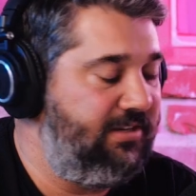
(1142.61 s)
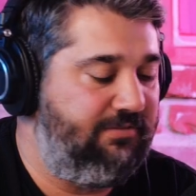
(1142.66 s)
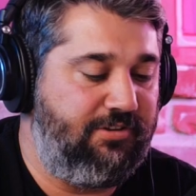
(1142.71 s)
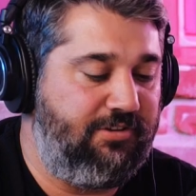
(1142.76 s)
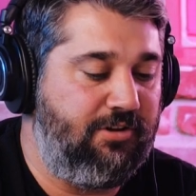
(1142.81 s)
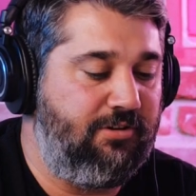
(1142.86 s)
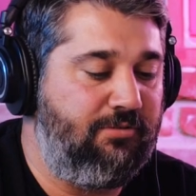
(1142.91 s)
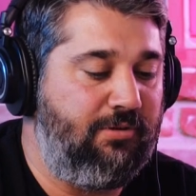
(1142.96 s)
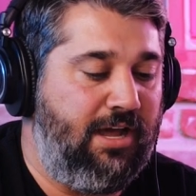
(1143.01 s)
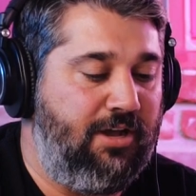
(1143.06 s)

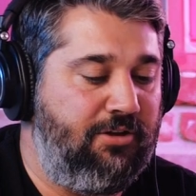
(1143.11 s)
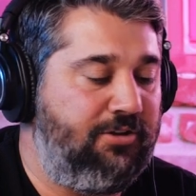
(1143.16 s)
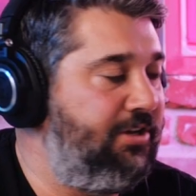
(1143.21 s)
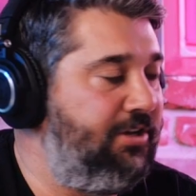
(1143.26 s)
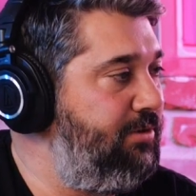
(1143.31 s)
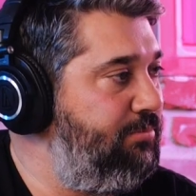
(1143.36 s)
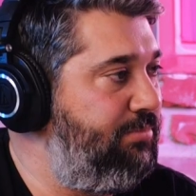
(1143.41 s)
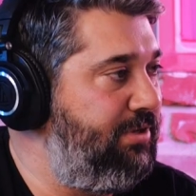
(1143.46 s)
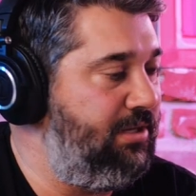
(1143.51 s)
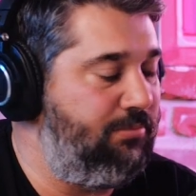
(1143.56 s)
you're around
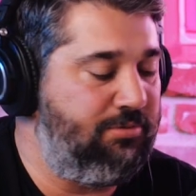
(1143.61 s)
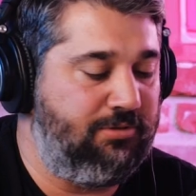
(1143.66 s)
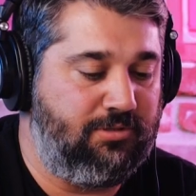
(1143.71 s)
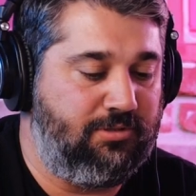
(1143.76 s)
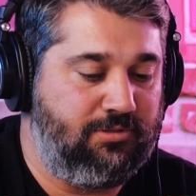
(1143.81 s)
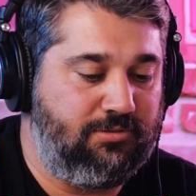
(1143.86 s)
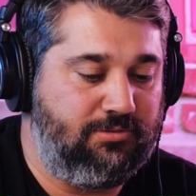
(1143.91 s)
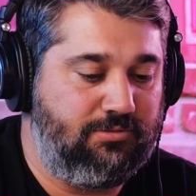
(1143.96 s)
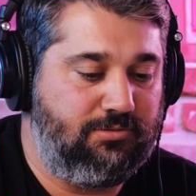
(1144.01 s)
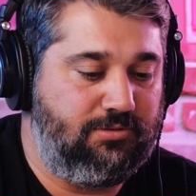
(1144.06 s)
good
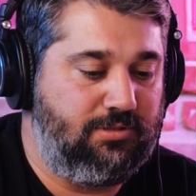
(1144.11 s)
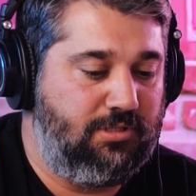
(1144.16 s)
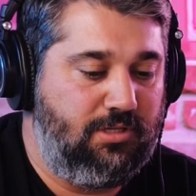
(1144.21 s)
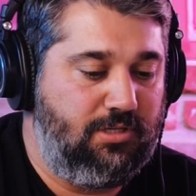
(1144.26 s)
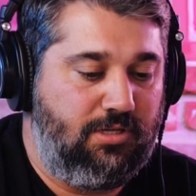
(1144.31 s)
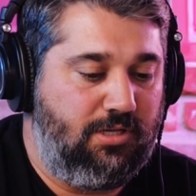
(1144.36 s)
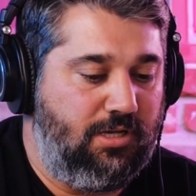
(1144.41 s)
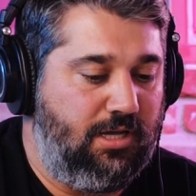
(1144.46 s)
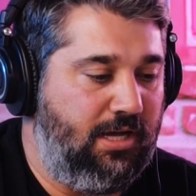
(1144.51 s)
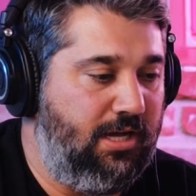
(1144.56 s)
people,
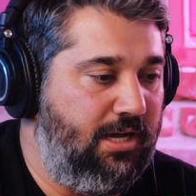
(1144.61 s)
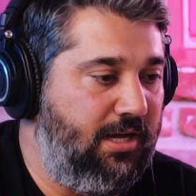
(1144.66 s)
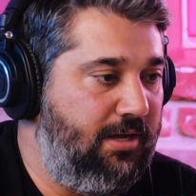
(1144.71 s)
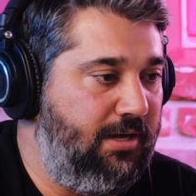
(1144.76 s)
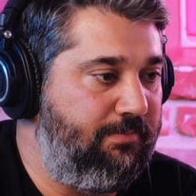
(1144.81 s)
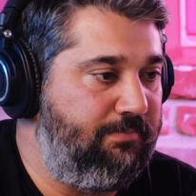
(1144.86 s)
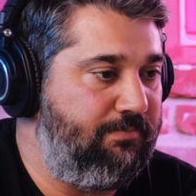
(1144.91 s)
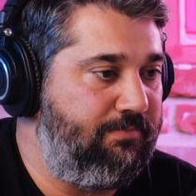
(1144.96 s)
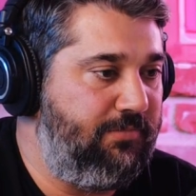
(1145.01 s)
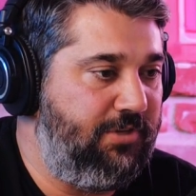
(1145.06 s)

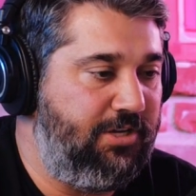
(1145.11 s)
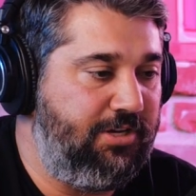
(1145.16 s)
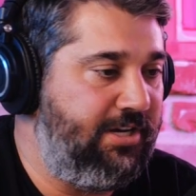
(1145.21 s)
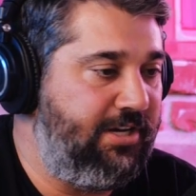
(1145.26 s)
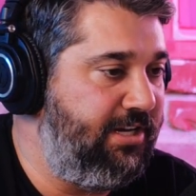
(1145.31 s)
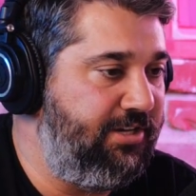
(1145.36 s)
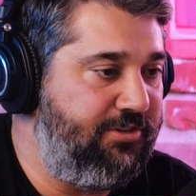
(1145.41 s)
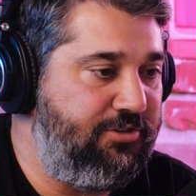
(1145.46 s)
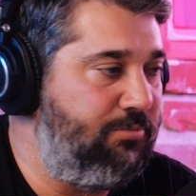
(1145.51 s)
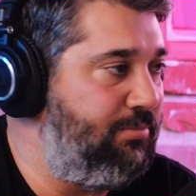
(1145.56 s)
you're going
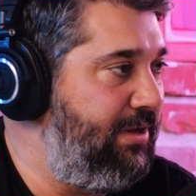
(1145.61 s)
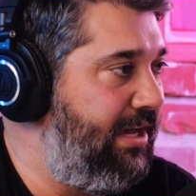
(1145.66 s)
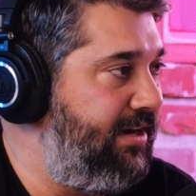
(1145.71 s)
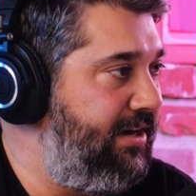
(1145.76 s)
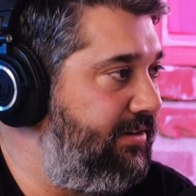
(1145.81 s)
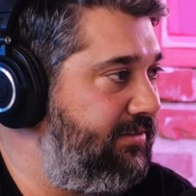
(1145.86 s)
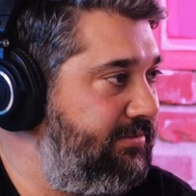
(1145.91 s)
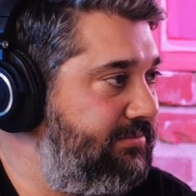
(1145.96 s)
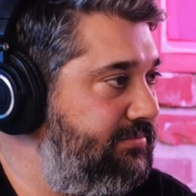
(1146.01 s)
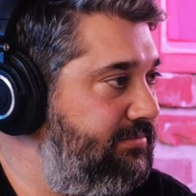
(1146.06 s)
to do
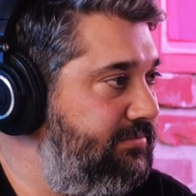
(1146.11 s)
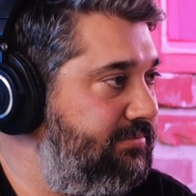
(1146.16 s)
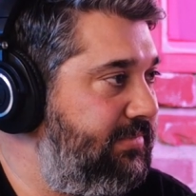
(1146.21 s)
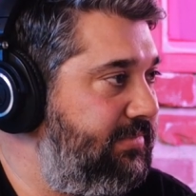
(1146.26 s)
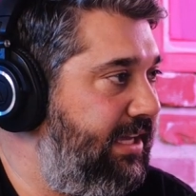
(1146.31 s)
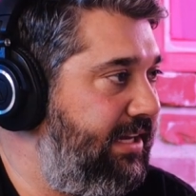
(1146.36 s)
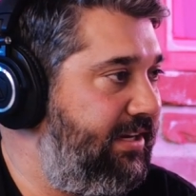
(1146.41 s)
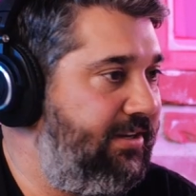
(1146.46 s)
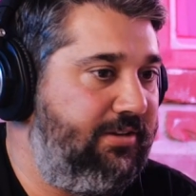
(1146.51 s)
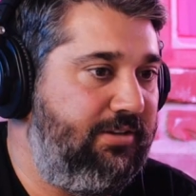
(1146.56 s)
better.
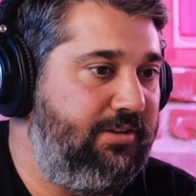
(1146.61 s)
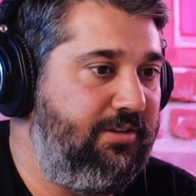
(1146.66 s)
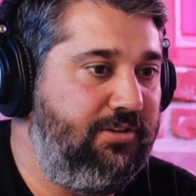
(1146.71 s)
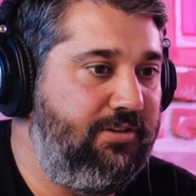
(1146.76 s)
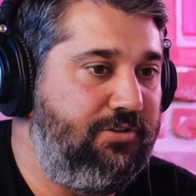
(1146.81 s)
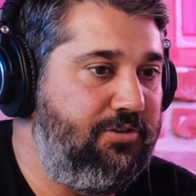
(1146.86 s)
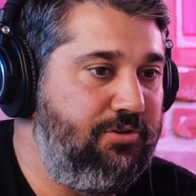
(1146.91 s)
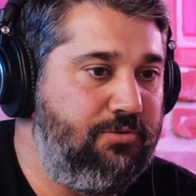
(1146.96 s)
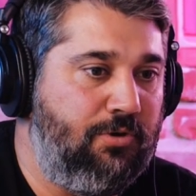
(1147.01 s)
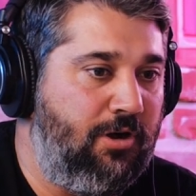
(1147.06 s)
Like
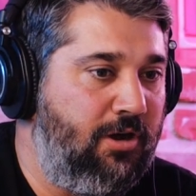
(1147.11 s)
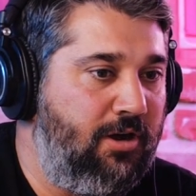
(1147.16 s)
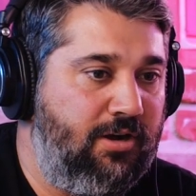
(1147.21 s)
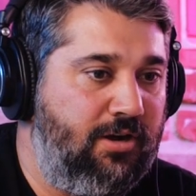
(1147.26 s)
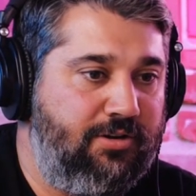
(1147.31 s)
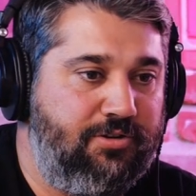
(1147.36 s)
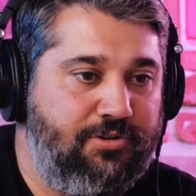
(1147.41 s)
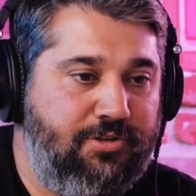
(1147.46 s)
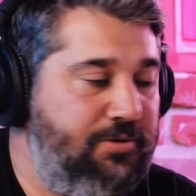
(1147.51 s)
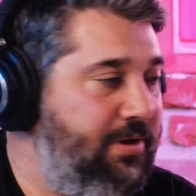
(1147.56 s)
you are
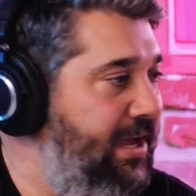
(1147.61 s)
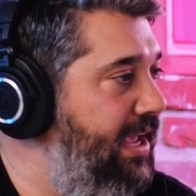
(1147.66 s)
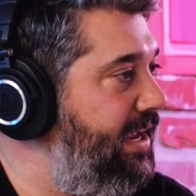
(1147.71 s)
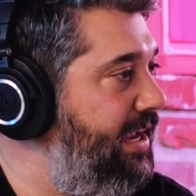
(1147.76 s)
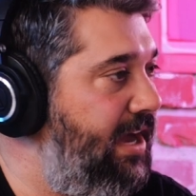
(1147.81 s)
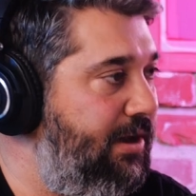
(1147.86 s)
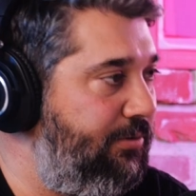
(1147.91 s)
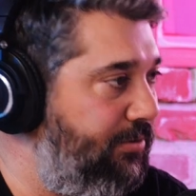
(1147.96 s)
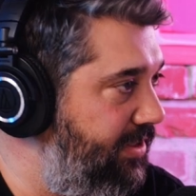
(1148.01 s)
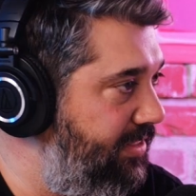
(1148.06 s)
who you hang
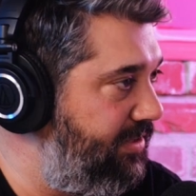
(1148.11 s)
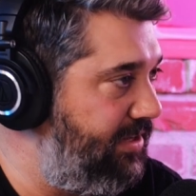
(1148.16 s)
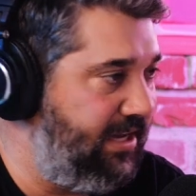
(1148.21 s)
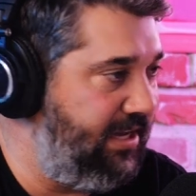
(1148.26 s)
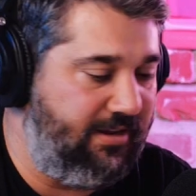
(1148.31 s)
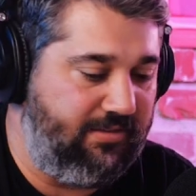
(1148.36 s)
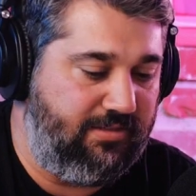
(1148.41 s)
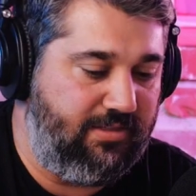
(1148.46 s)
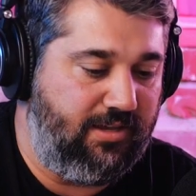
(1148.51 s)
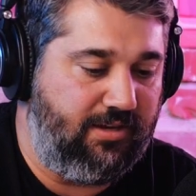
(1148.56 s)
out with,
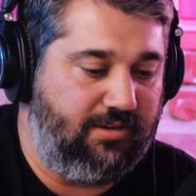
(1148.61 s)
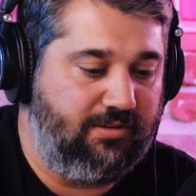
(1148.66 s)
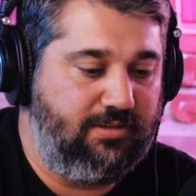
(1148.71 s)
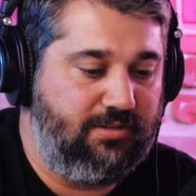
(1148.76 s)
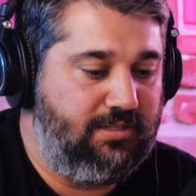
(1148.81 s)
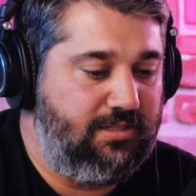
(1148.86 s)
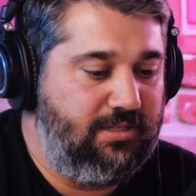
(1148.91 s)
kind of thing.